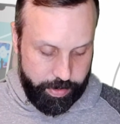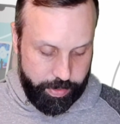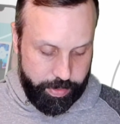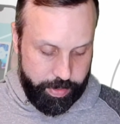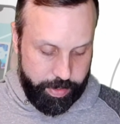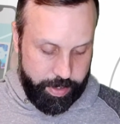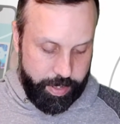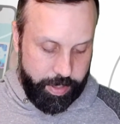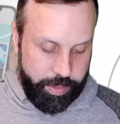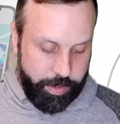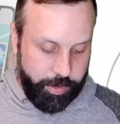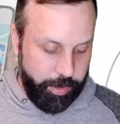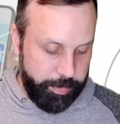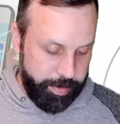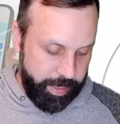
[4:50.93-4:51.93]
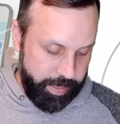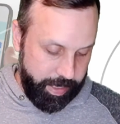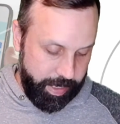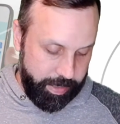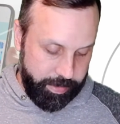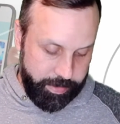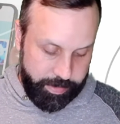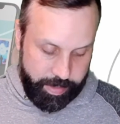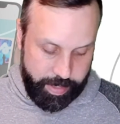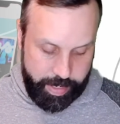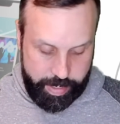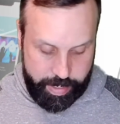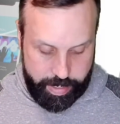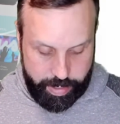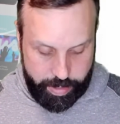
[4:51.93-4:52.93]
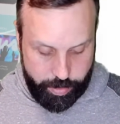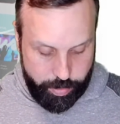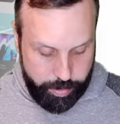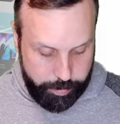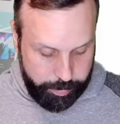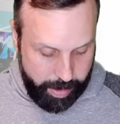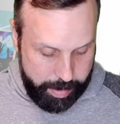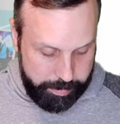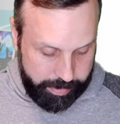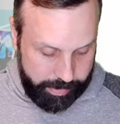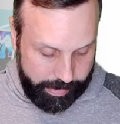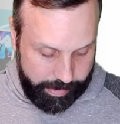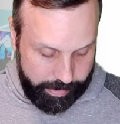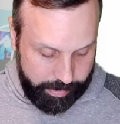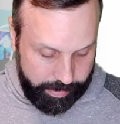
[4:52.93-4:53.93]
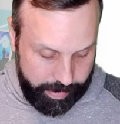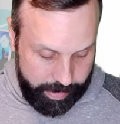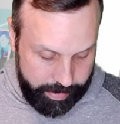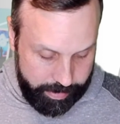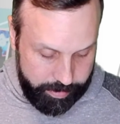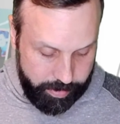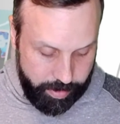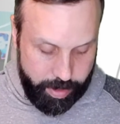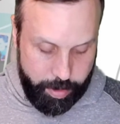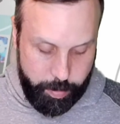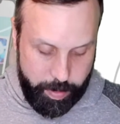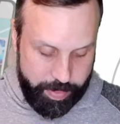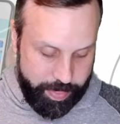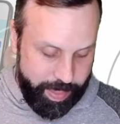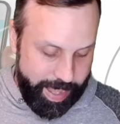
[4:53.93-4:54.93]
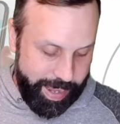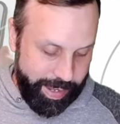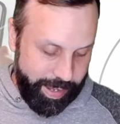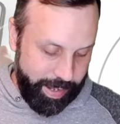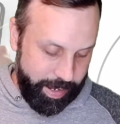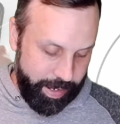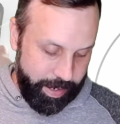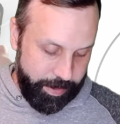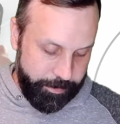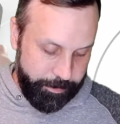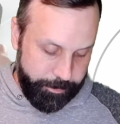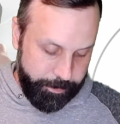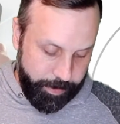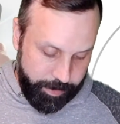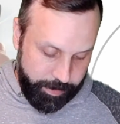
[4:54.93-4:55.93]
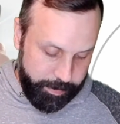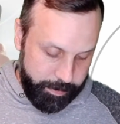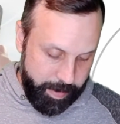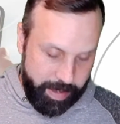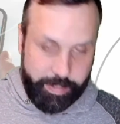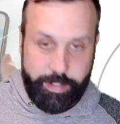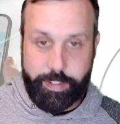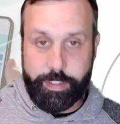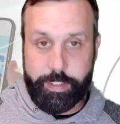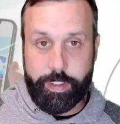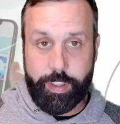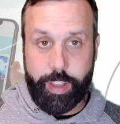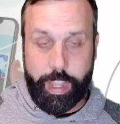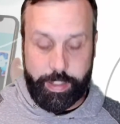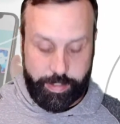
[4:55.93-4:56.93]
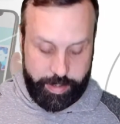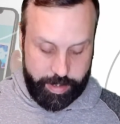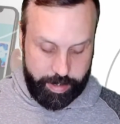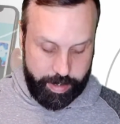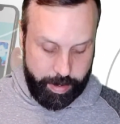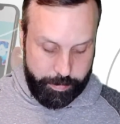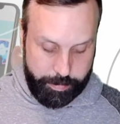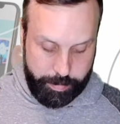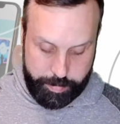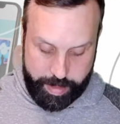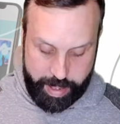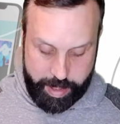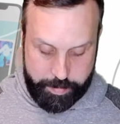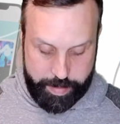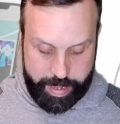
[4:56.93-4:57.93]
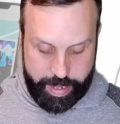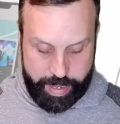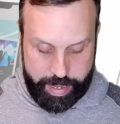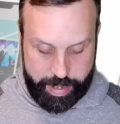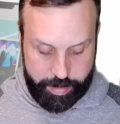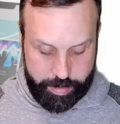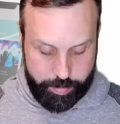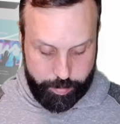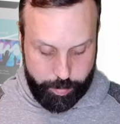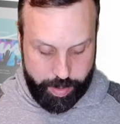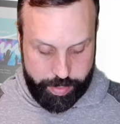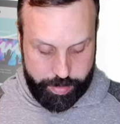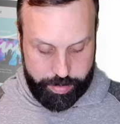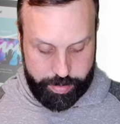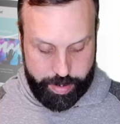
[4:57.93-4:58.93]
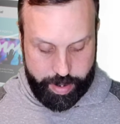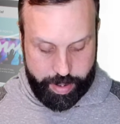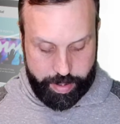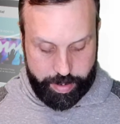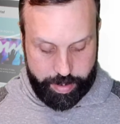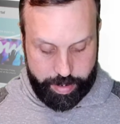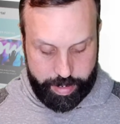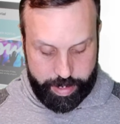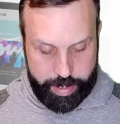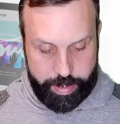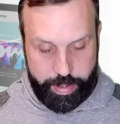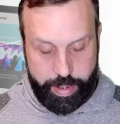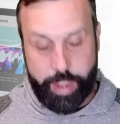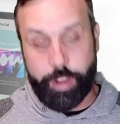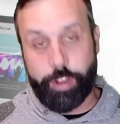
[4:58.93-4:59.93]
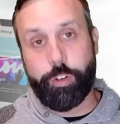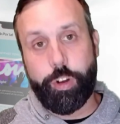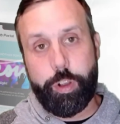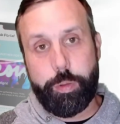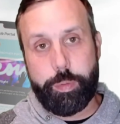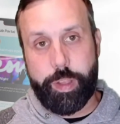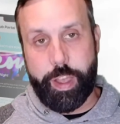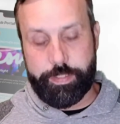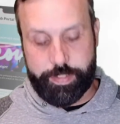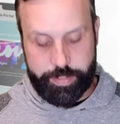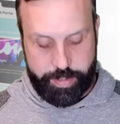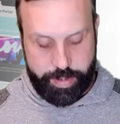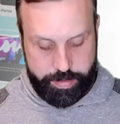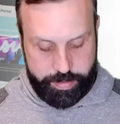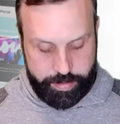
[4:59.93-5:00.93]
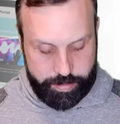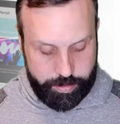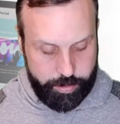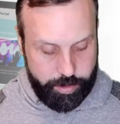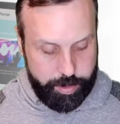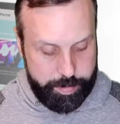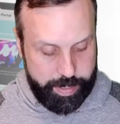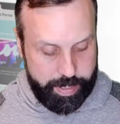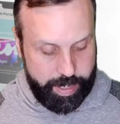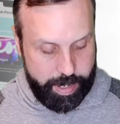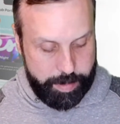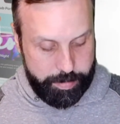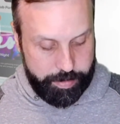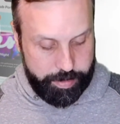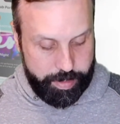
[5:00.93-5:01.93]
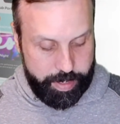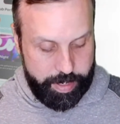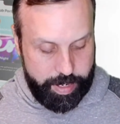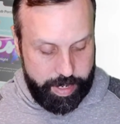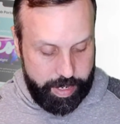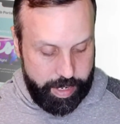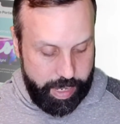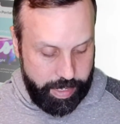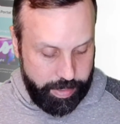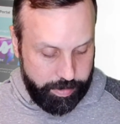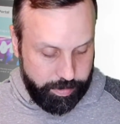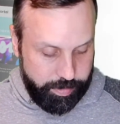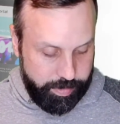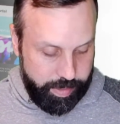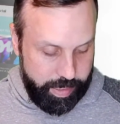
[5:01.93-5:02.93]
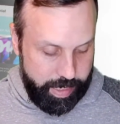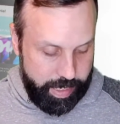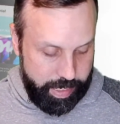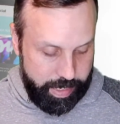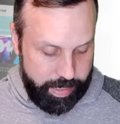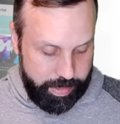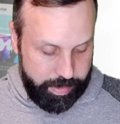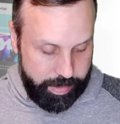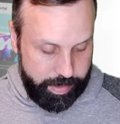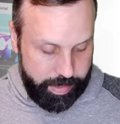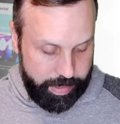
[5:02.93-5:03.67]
the group details, who the primary leaders are, what that first message is that's going to come from them, and whether or not a group conversation is going to be enabled. And you'll see in the